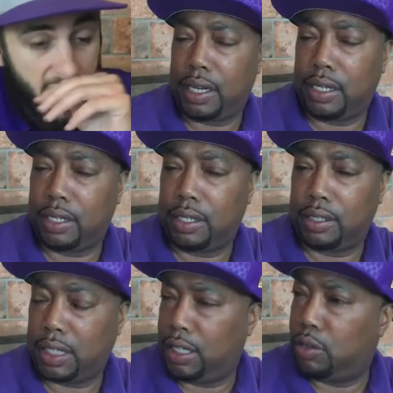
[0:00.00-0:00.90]
did
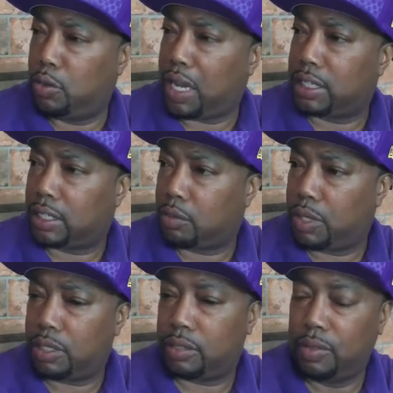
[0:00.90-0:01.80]
he know who Alexander
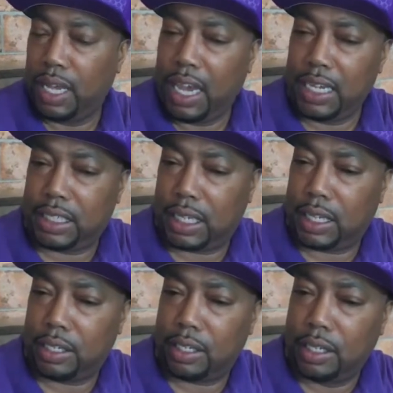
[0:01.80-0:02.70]
was? And he
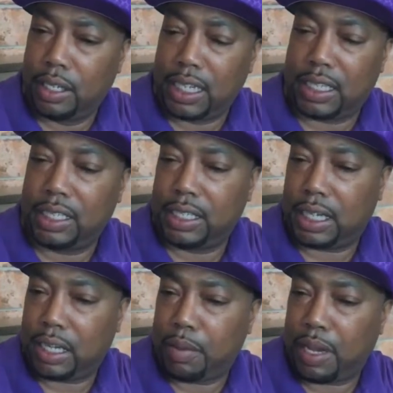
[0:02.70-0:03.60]
said the things he
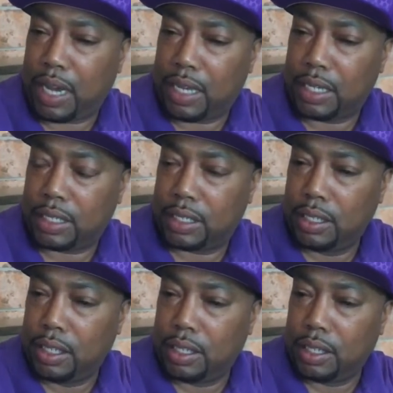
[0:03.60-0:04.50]
said about Alex
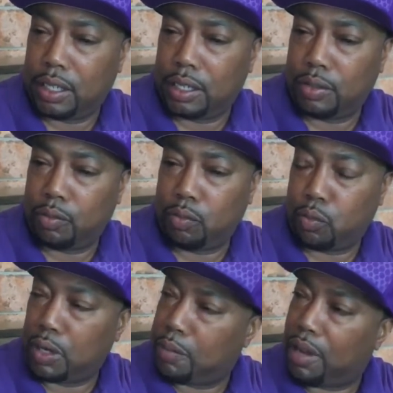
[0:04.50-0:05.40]

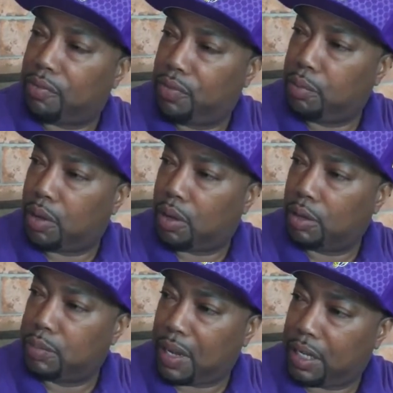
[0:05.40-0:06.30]
weren't about football.
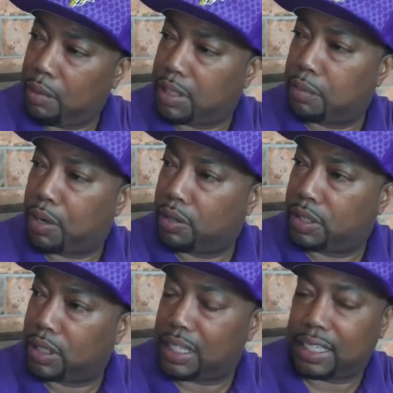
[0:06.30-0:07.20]
It was about him as a
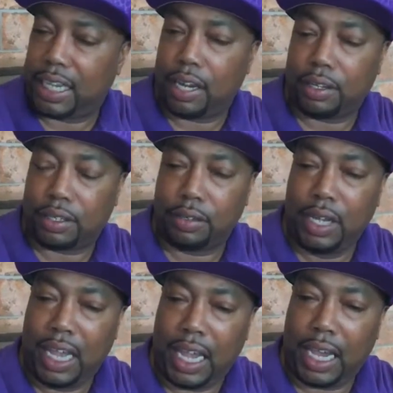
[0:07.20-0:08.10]
person, as a character.
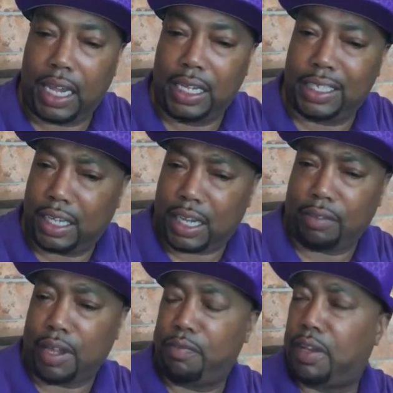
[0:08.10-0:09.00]
And he said,
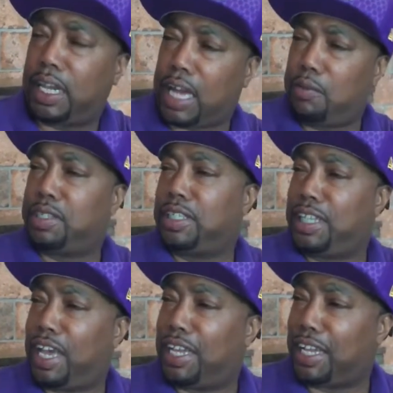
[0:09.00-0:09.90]
I felt like I was his
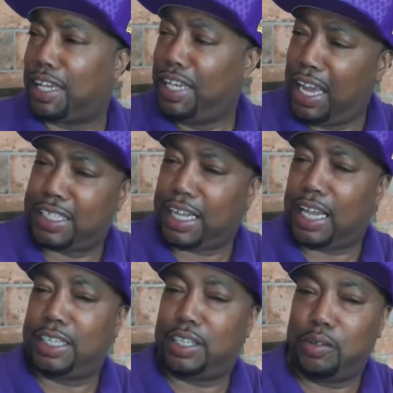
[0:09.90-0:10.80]
dad. Like he said,
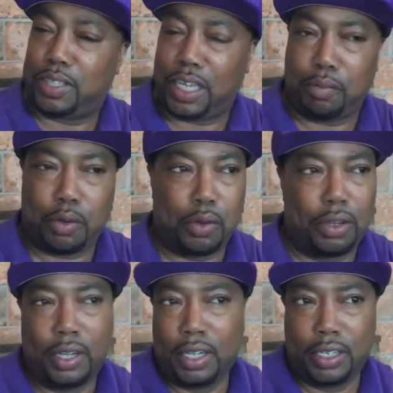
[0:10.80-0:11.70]
I choked up.
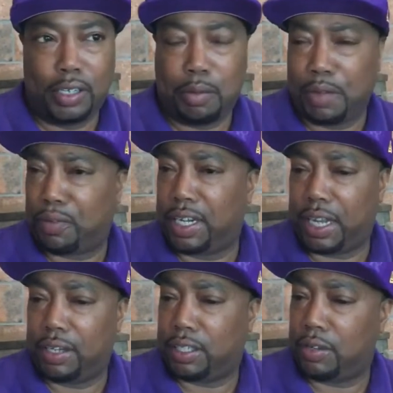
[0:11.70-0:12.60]
Or, my friend
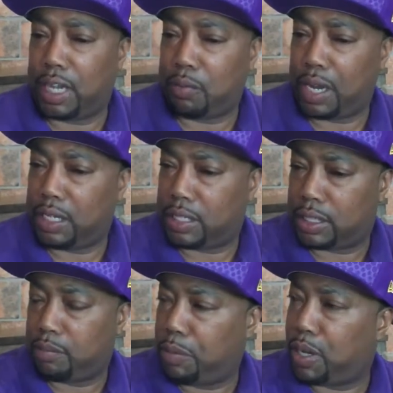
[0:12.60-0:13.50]
in Arizona, they ran into
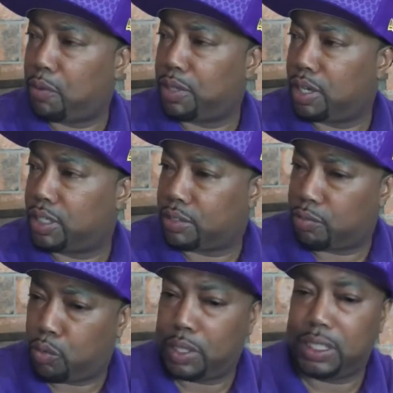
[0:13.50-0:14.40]
some people that were nurses
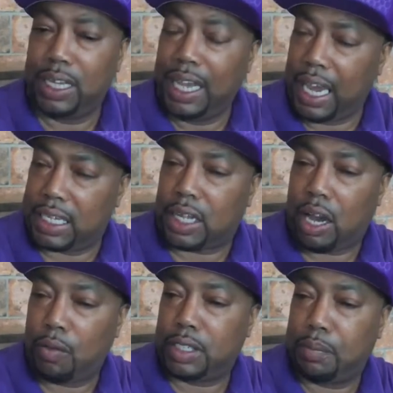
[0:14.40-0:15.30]
from Boise. And it's
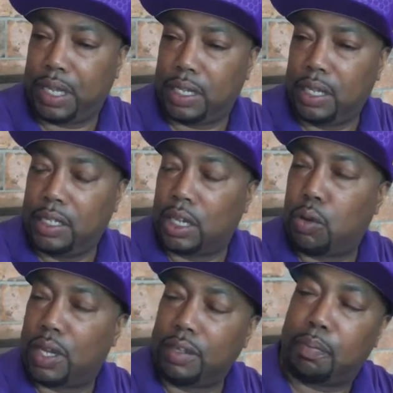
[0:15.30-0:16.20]
always been the
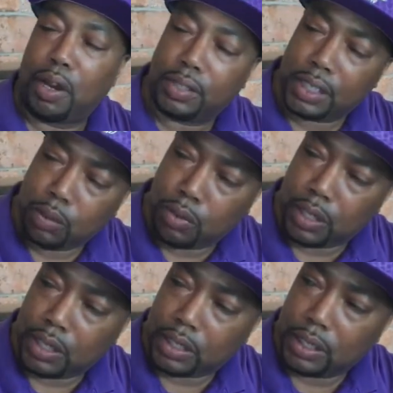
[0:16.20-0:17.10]
quality of person he
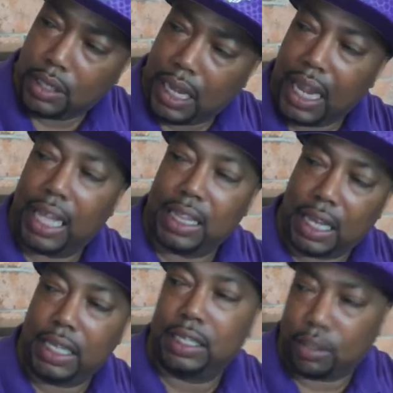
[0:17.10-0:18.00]
was. Yeah. And
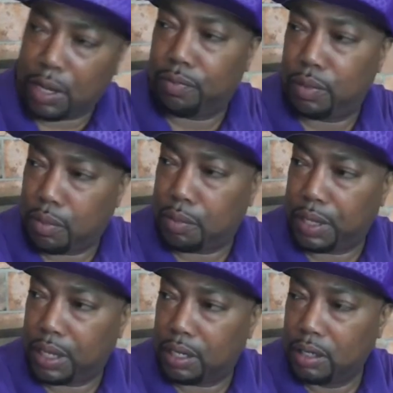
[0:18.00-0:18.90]
then he's a great football
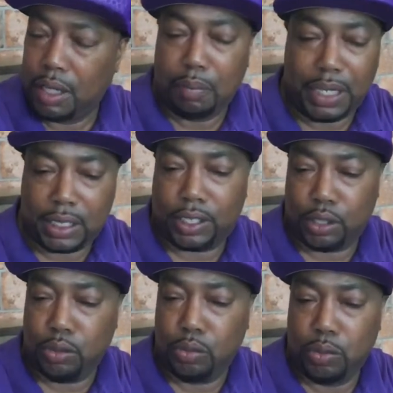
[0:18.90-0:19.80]
player. But the
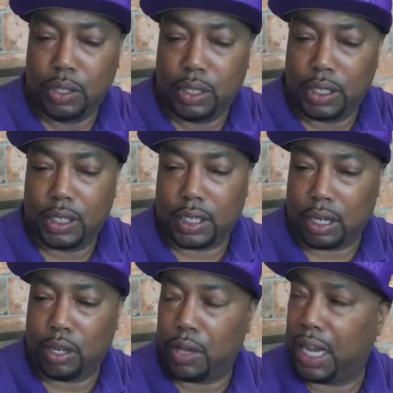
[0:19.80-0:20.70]
two
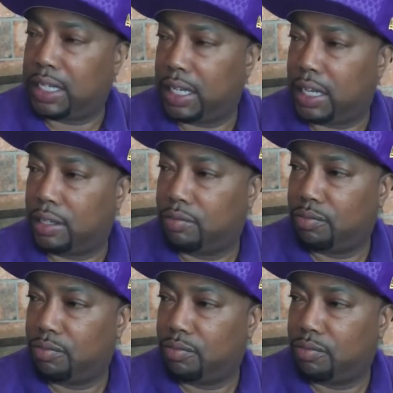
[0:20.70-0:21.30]
go hand in hand.